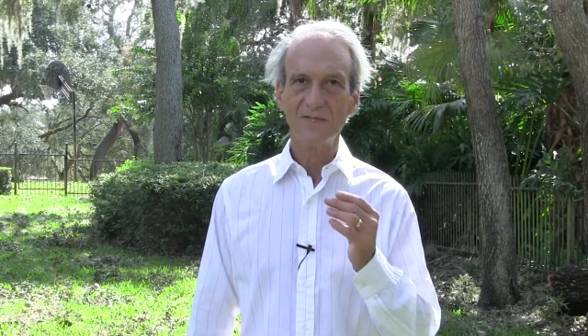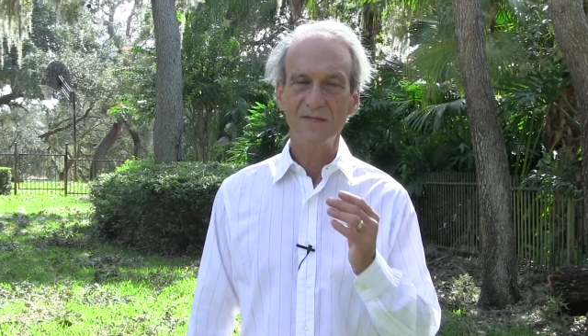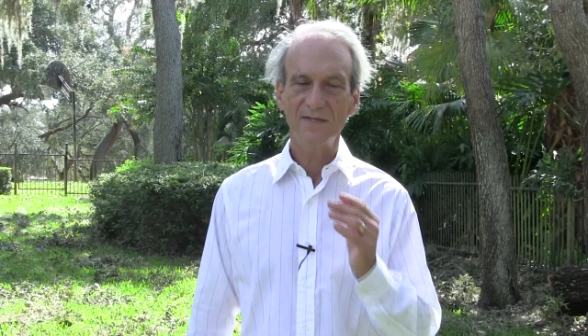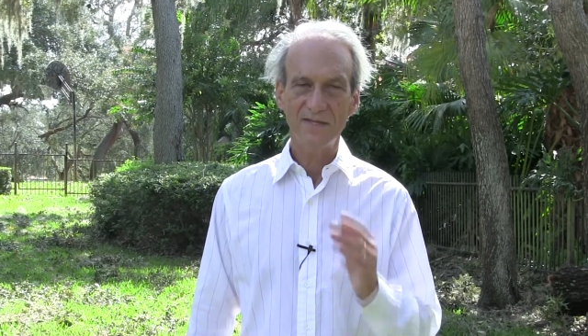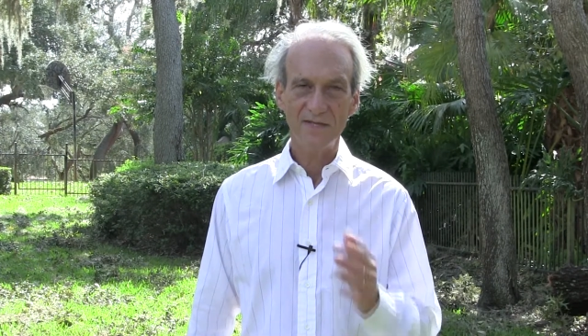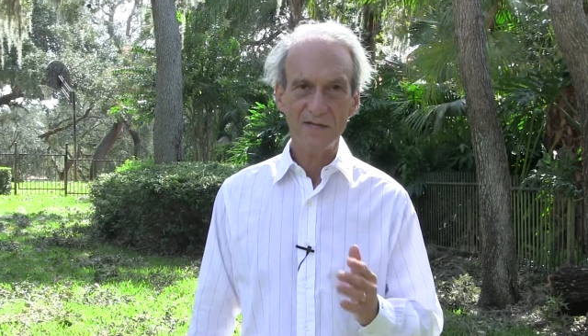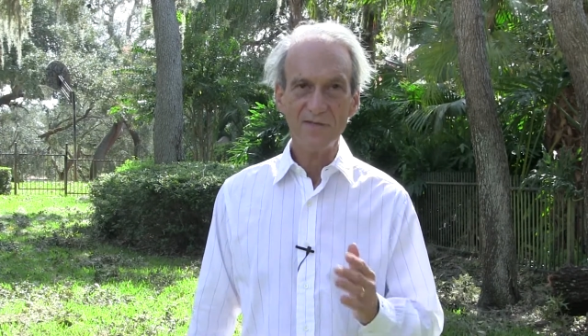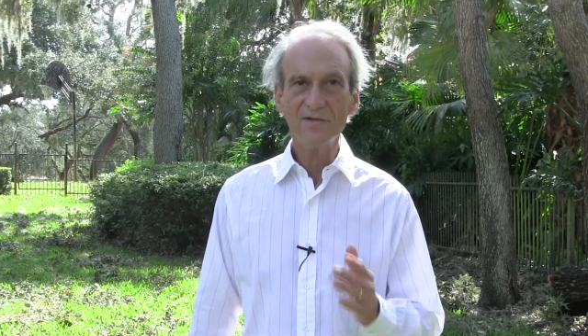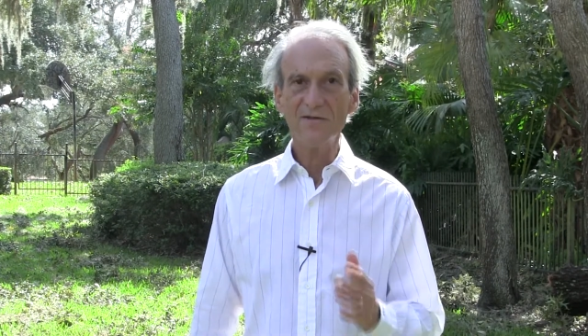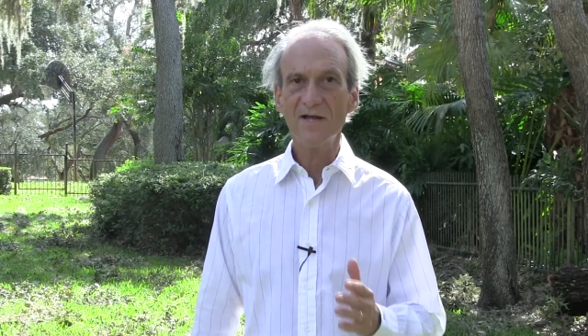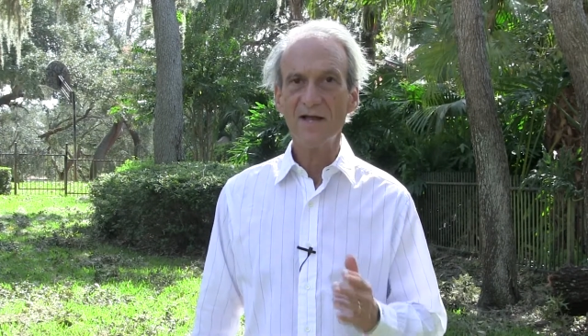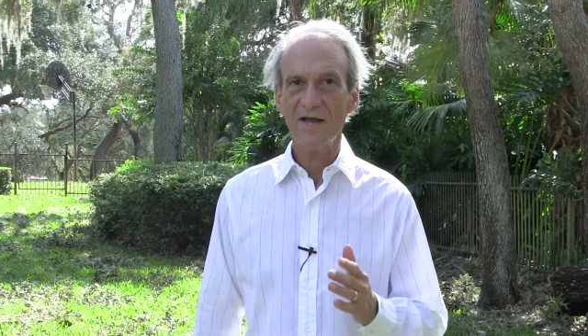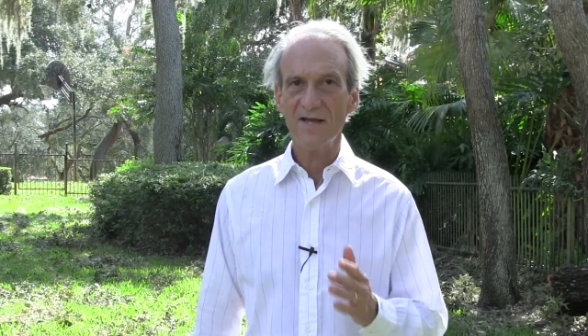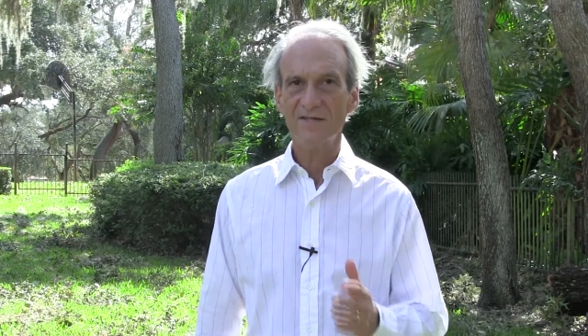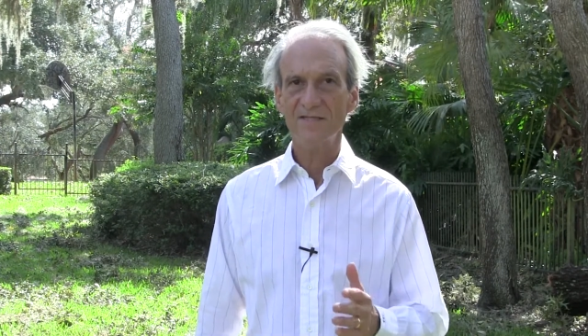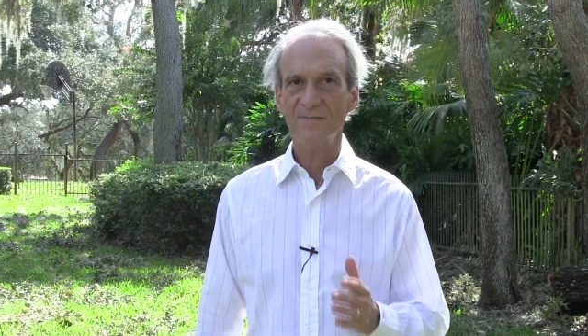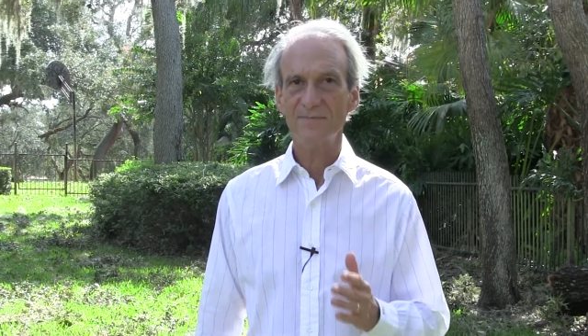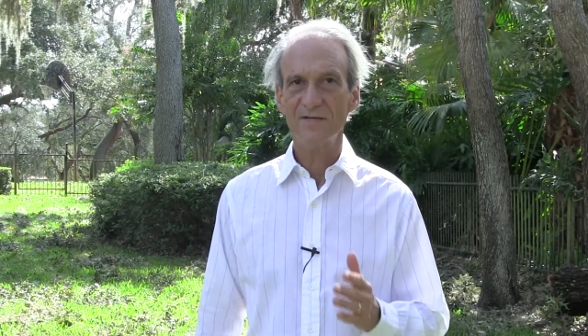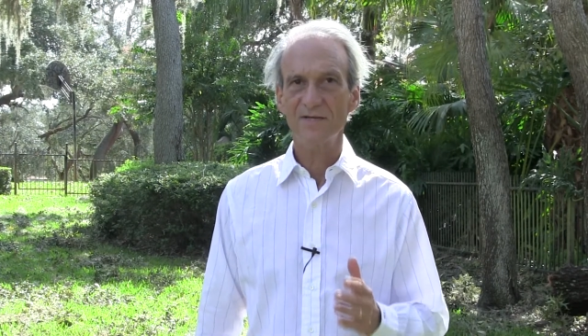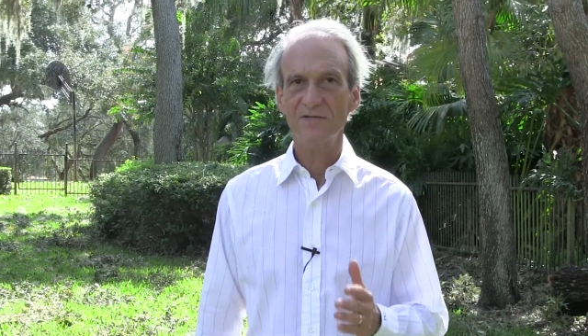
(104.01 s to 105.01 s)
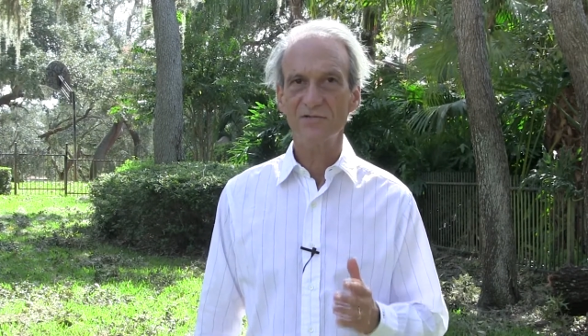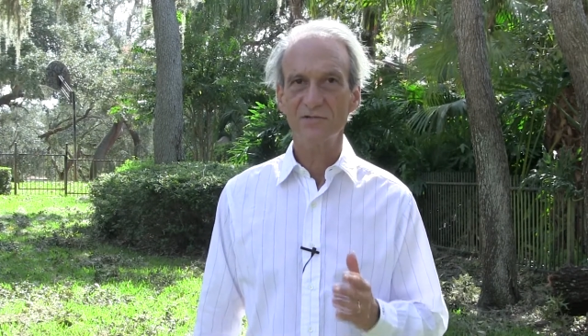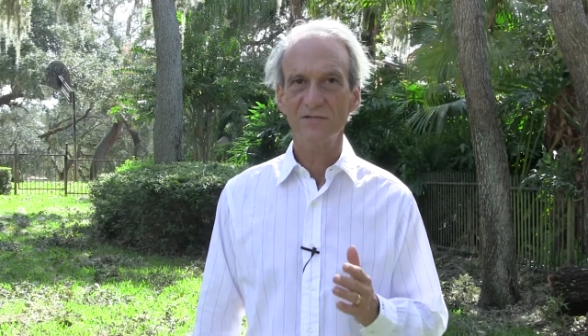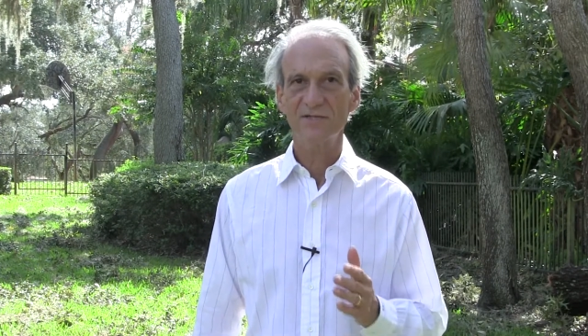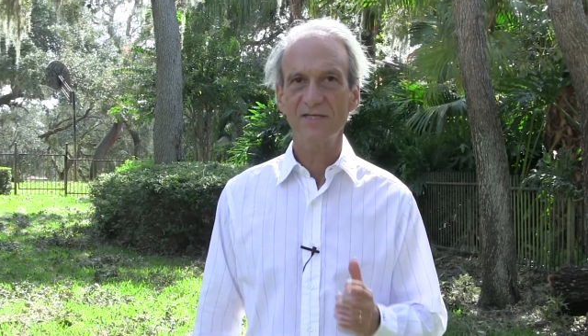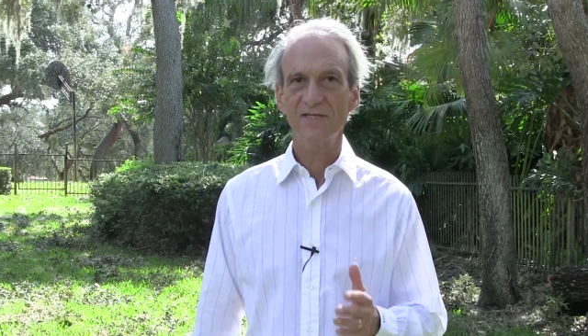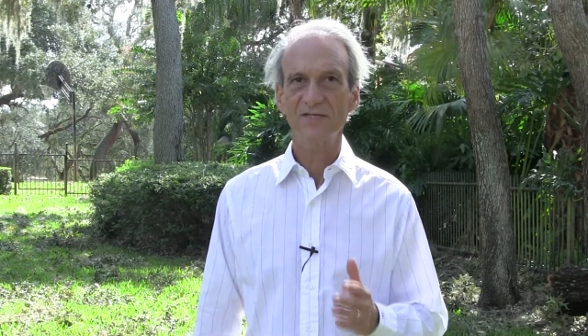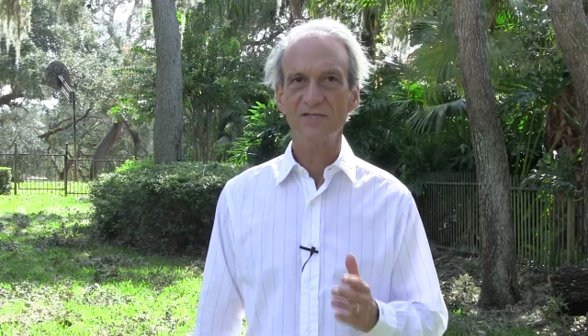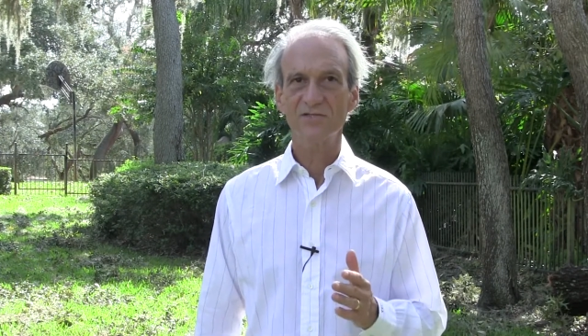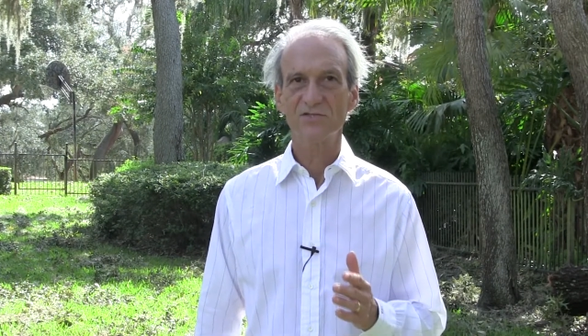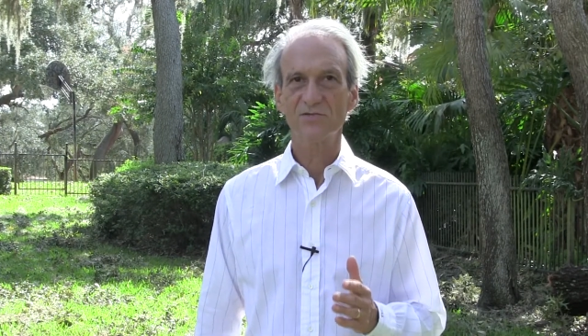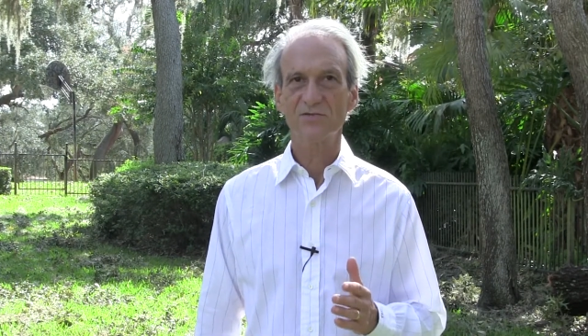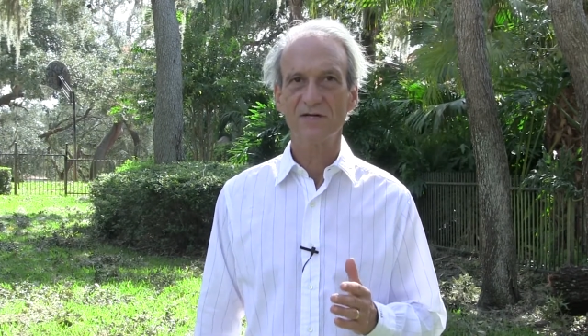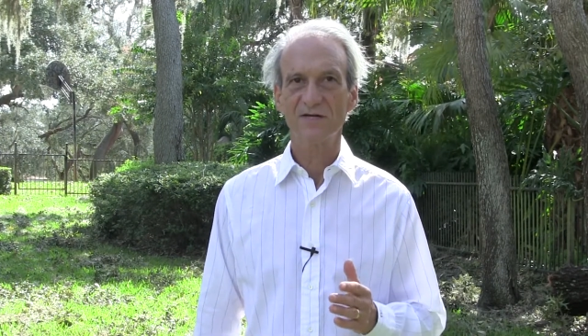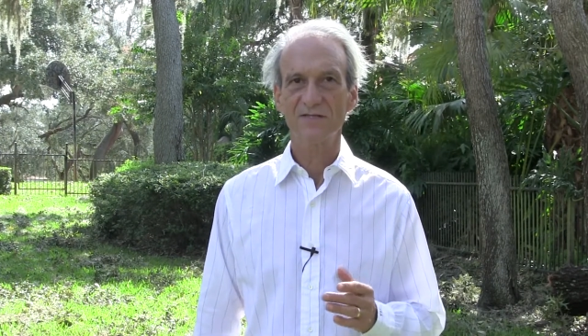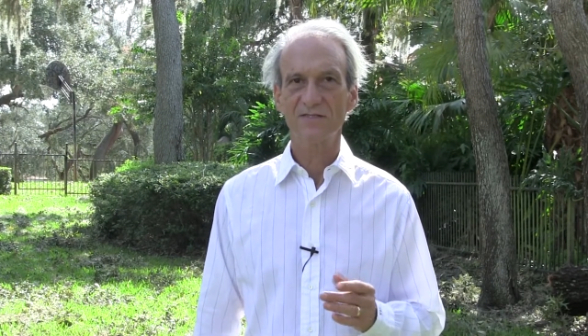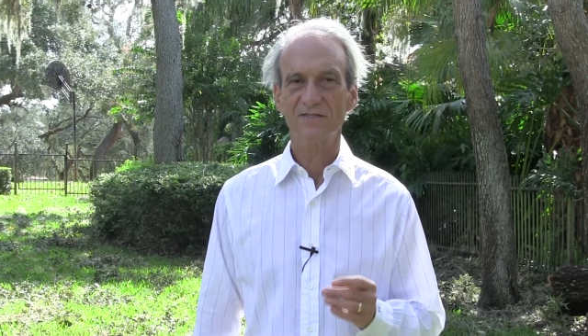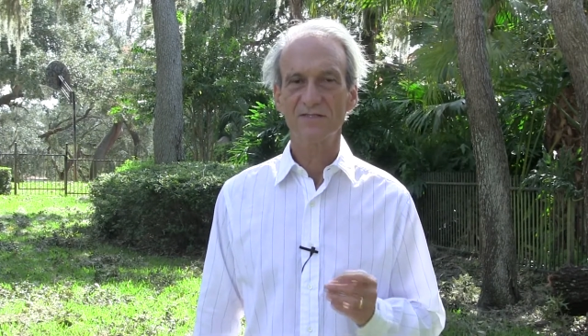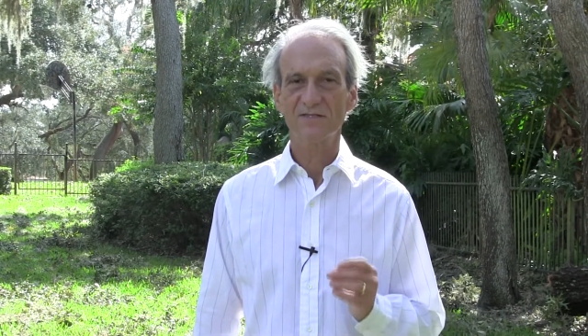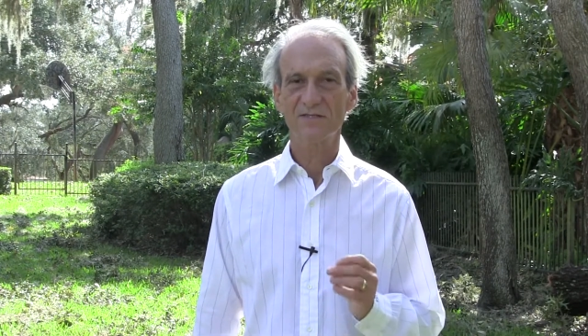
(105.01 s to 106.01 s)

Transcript: The other kind of special needs trust